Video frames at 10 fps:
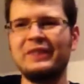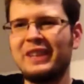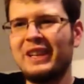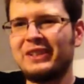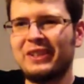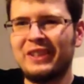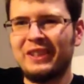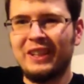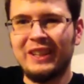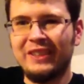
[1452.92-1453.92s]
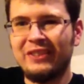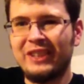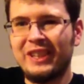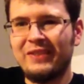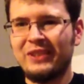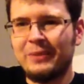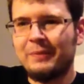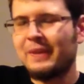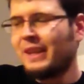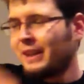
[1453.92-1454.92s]
Yeah, so that's all I got for the games.
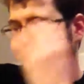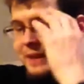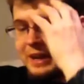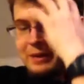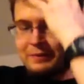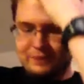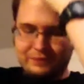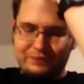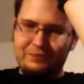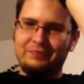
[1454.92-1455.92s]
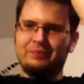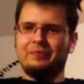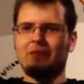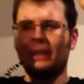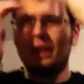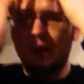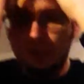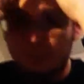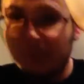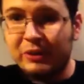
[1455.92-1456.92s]
Now, I'm
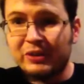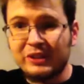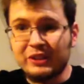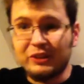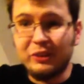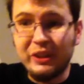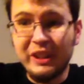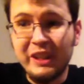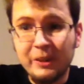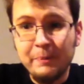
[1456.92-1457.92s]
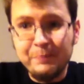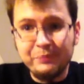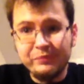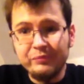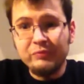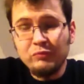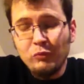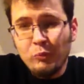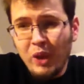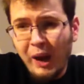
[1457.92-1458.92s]
pretty much going to conclude it here.
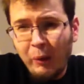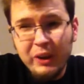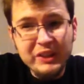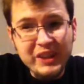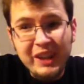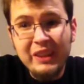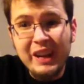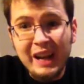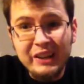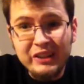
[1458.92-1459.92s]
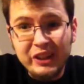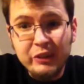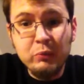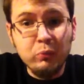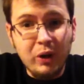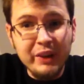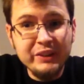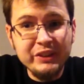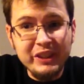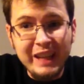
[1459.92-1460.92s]
I wanted to say that I did want
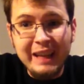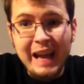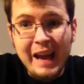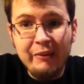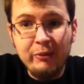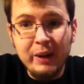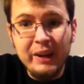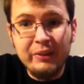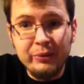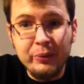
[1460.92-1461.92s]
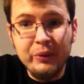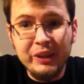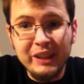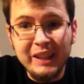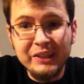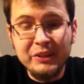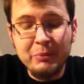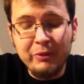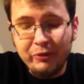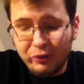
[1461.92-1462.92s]
to get halfway through the collection
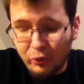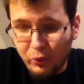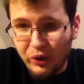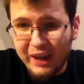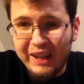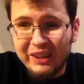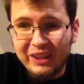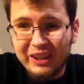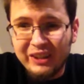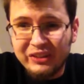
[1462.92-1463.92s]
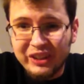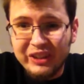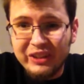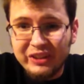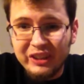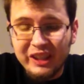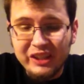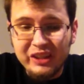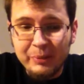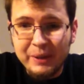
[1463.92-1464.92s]
before I did this
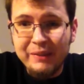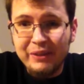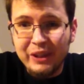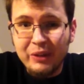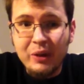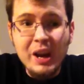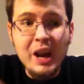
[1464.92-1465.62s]
collection update video.